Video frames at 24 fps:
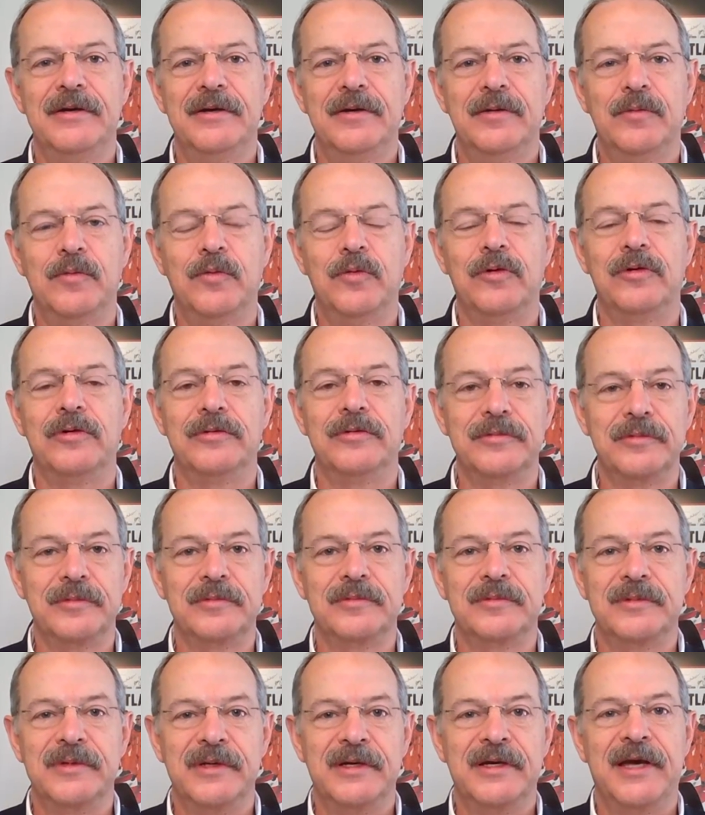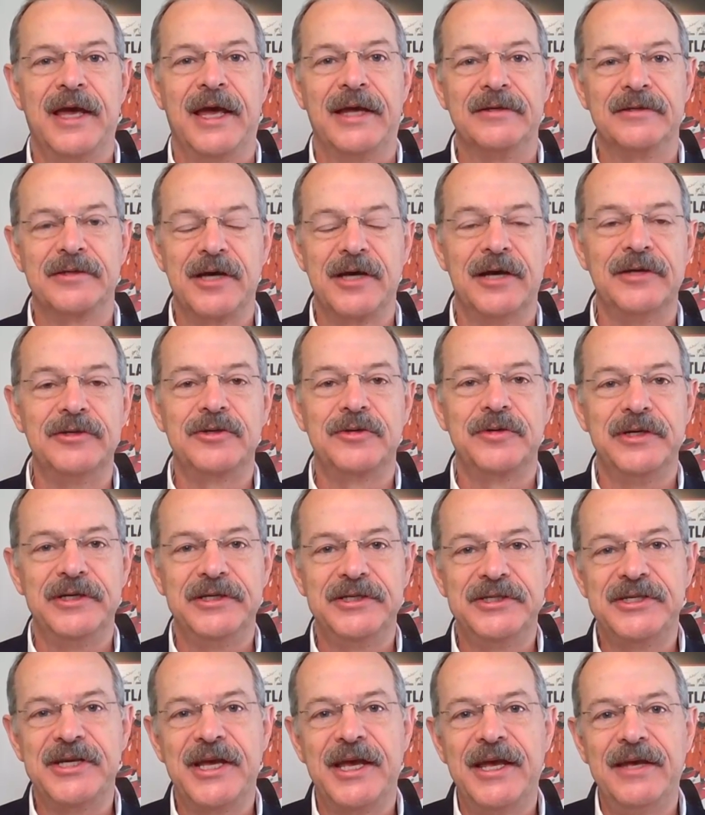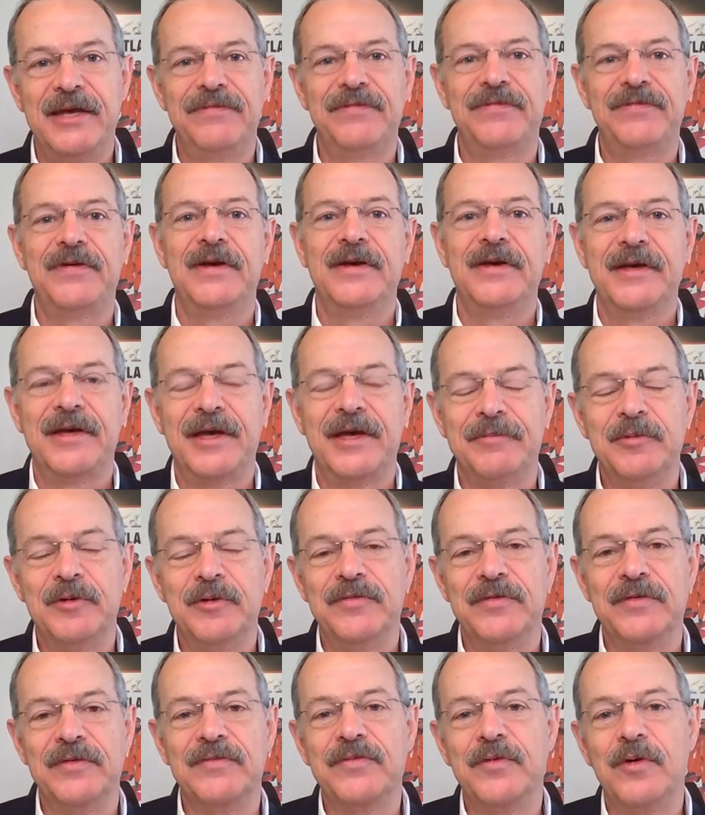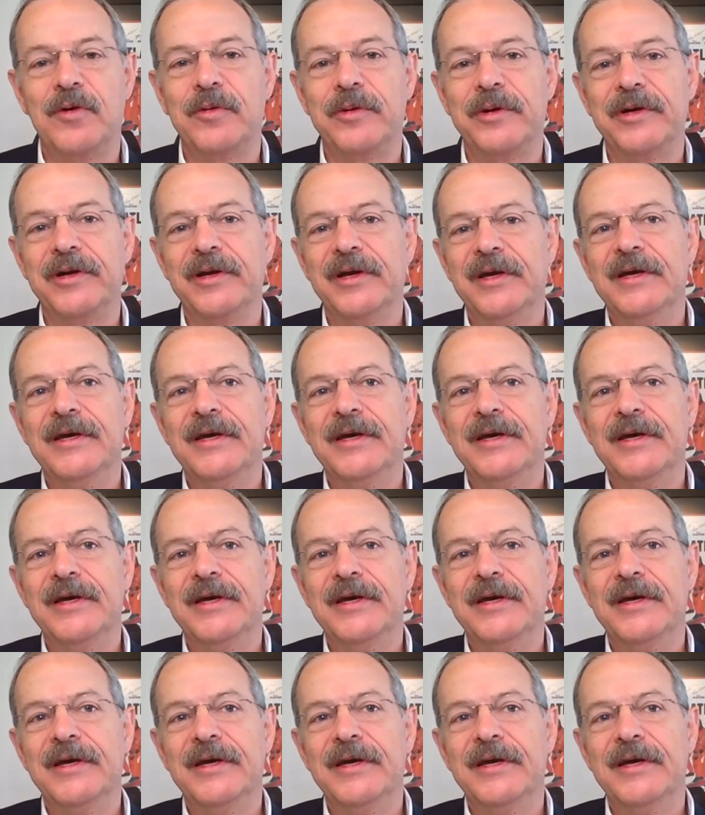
world and country safe and moving forward.